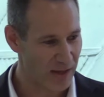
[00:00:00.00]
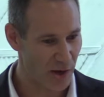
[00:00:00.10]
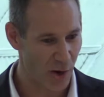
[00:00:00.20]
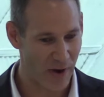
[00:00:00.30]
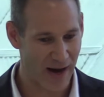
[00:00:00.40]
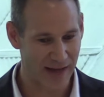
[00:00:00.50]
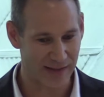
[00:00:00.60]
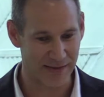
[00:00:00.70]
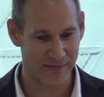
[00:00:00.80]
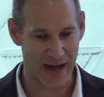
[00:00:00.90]

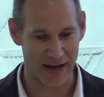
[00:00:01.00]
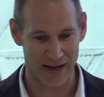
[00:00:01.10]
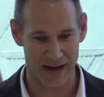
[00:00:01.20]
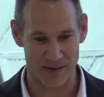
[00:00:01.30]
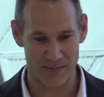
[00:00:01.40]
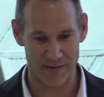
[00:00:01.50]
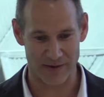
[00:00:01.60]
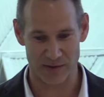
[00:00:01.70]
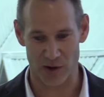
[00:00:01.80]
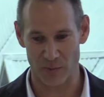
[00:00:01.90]
Redarc's lived that.
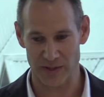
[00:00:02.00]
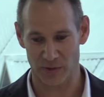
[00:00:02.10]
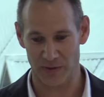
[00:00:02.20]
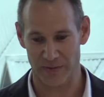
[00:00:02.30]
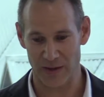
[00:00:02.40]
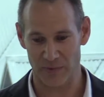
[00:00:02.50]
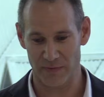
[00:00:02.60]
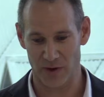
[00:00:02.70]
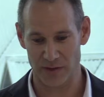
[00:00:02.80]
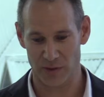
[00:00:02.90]
Every time we sort of think
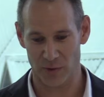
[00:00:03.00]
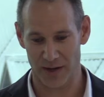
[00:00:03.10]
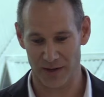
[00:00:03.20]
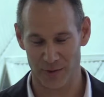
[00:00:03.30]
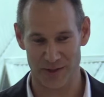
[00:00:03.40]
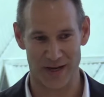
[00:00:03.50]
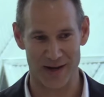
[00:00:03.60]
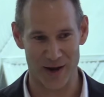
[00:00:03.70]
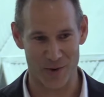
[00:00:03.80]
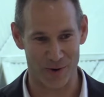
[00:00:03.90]
we've got to a
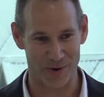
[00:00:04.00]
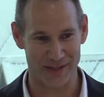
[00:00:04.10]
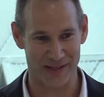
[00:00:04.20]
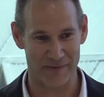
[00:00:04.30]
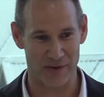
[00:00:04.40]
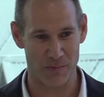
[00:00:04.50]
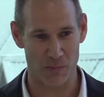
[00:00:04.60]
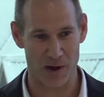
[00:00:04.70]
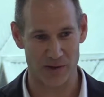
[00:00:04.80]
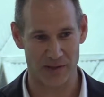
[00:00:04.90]
crescendo or a significant
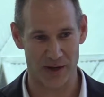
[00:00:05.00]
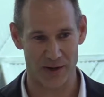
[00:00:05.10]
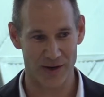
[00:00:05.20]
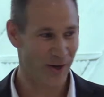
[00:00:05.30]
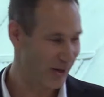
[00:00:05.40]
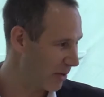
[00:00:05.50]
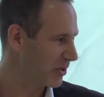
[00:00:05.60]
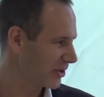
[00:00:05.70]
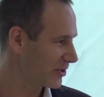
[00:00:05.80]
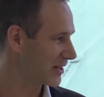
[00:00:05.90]
milestone, yeah,
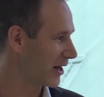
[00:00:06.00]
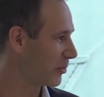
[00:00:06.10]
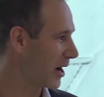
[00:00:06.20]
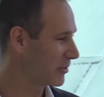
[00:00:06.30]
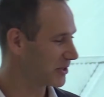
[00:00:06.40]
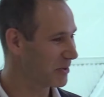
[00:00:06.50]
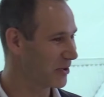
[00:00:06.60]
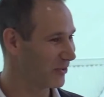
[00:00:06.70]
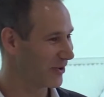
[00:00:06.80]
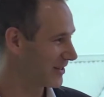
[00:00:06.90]
we do celebrate, we
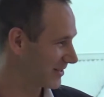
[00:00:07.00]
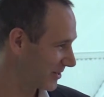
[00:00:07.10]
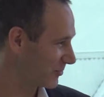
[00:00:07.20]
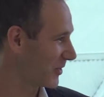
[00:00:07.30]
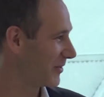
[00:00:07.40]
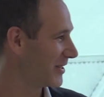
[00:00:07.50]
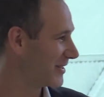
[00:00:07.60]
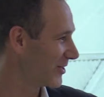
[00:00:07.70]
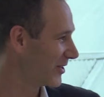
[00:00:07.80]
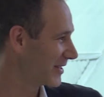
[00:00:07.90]
smell the roses, we
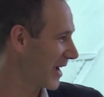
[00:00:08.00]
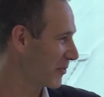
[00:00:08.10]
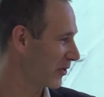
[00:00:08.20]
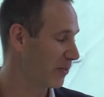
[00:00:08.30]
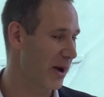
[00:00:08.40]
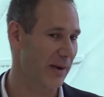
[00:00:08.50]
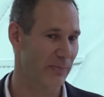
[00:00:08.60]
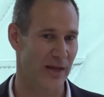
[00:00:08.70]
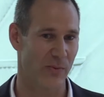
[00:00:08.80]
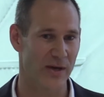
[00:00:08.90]
do the tap on the back,
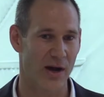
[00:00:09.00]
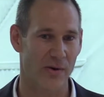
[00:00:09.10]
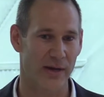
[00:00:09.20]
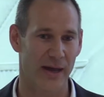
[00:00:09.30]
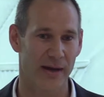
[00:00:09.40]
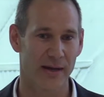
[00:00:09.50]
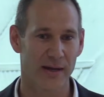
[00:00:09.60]
but then we go again.